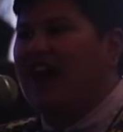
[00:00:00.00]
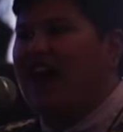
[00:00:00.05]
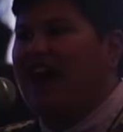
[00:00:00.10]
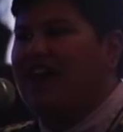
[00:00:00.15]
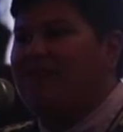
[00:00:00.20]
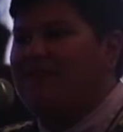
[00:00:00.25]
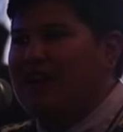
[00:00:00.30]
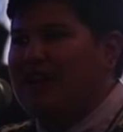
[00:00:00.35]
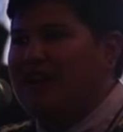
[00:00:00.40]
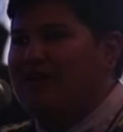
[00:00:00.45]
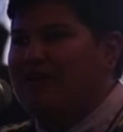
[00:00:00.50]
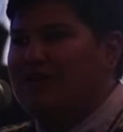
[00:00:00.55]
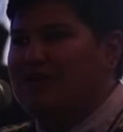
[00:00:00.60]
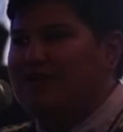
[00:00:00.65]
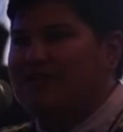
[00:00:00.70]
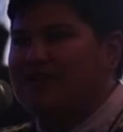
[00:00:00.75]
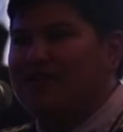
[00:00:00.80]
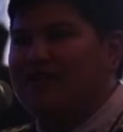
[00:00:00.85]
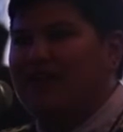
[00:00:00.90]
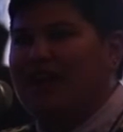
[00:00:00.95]
I
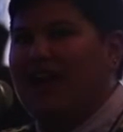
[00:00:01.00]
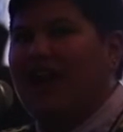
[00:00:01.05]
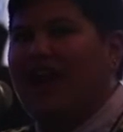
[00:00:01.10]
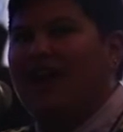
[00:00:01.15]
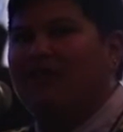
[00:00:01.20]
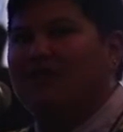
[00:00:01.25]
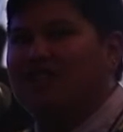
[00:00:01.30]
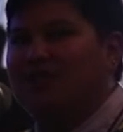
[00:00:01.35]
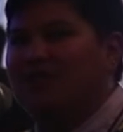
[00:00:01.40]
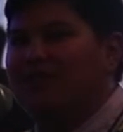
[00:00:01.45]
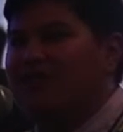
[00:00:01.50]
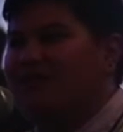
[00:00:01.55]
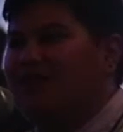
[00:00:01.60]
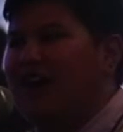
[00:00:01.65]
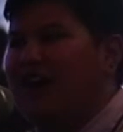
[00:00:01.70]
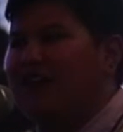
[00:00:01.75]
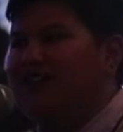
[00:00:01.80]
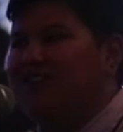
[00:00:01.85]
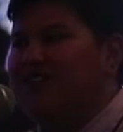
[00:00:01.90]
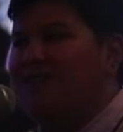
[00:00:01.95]
found, I was able to
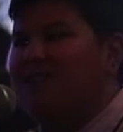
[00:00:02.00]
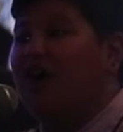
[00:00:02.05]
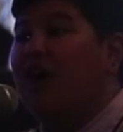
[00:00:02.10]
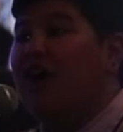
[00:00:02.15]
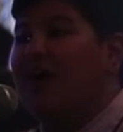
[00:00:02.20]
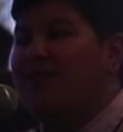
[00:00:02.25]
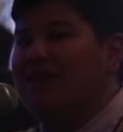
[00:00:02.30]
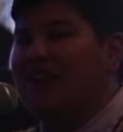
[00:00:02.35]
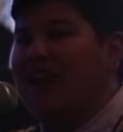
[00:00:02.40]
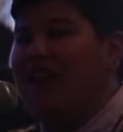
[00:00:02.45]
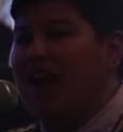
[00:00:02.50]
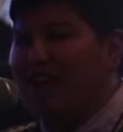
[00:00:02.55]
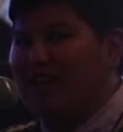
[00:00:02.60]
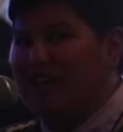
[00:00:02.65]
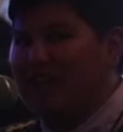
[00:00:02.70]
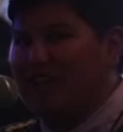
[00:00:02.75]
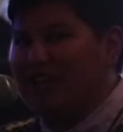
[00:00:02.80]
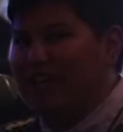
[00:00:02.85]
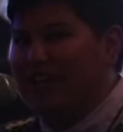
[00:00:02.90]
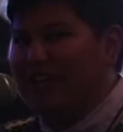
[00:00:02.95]
find some
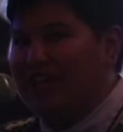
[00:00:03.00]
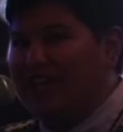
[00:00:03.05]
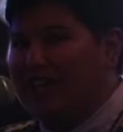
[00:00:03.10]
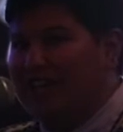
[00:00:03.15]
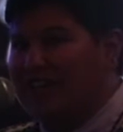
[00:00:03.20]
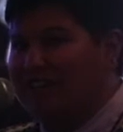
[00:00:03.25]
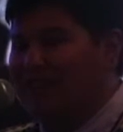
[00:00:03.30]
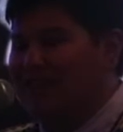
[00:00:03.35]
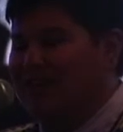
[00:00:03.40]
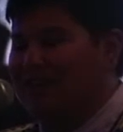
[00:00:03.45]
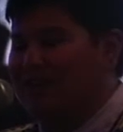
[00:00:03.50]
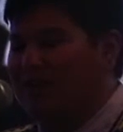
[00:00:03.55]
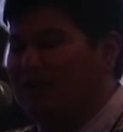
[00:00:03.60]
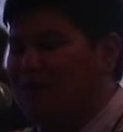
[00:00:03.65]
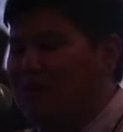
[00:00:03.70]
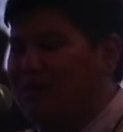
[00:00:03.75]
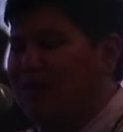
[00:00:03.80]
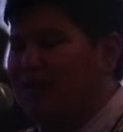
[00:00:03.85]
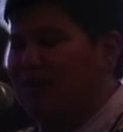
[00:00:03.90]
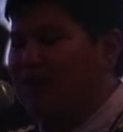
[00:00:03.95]
commonality
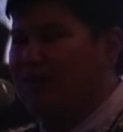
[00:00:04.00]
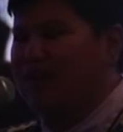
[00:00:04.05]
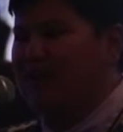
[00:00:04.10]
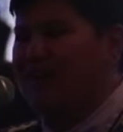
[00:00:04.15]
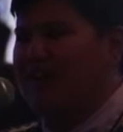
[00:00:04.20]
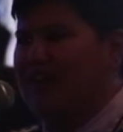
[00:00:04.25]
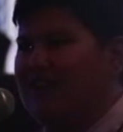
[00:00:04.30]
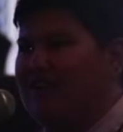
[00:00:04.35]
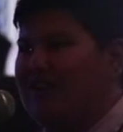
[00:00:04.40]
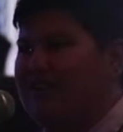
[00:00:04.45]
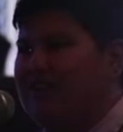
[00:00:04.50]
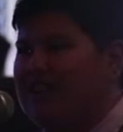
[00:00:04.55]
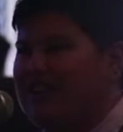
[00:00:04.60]
with, uh,